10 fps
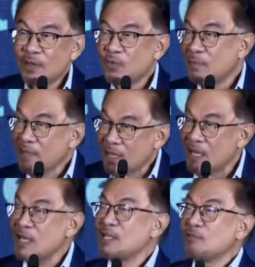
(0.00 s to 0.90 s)
We've been
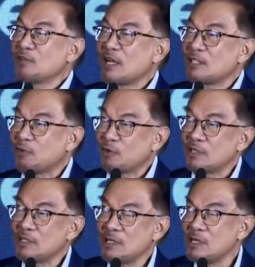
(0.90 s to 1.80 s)
engaging for the last
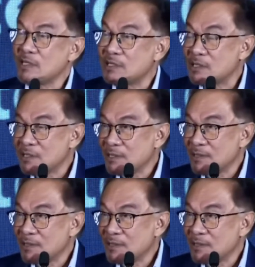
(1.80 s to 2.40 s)
40 years.